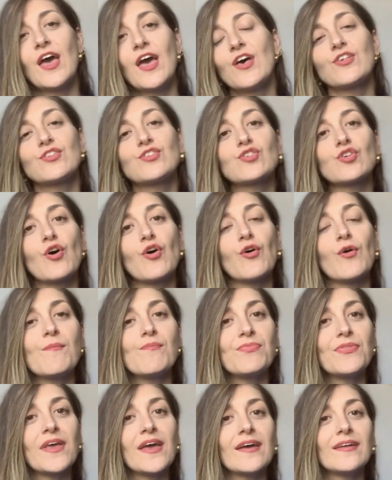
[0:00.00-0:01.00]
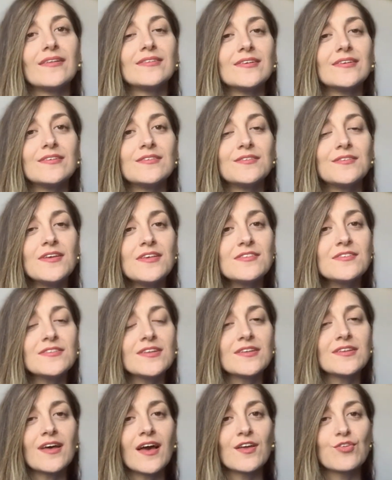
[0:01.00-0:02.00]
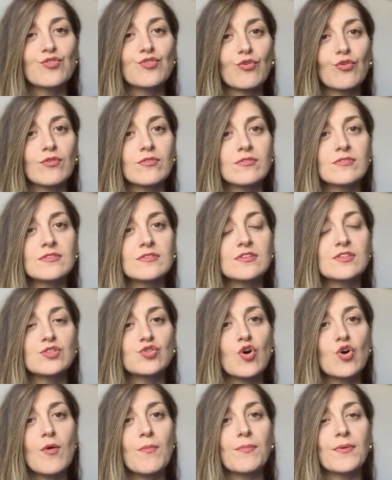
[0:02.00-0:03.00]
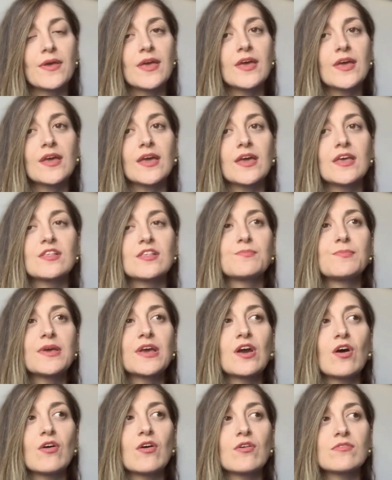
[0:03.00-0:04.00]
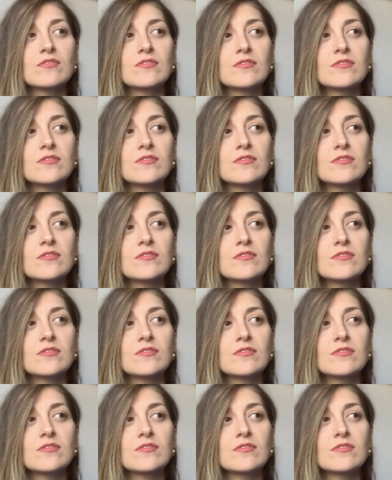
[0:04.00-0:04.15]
So the reason that I chose this topic is because